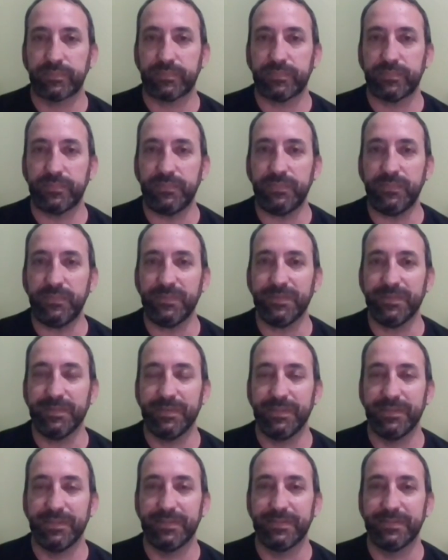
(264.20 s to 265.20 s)

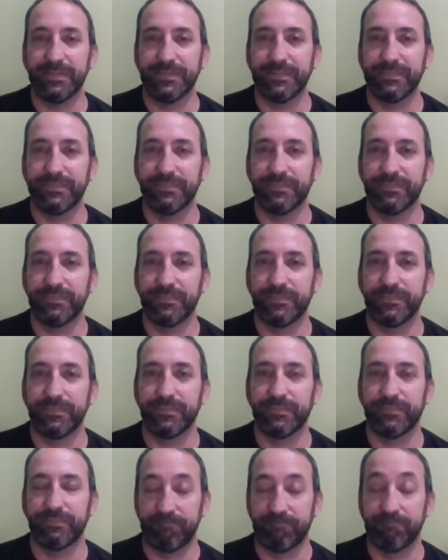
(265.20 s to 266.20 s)

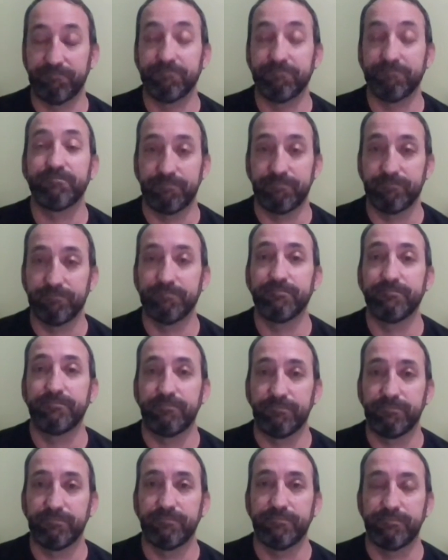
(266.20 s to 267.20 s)

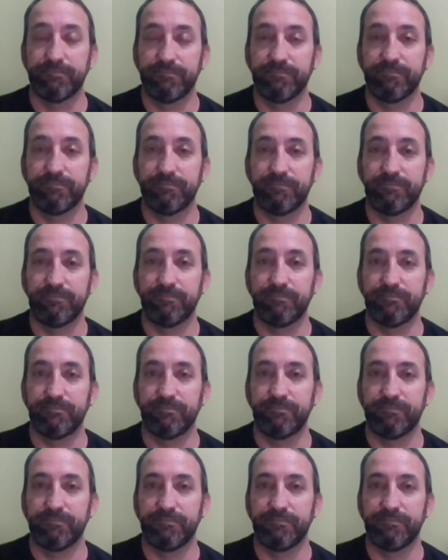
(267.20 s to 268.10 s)
The person shown says nothing.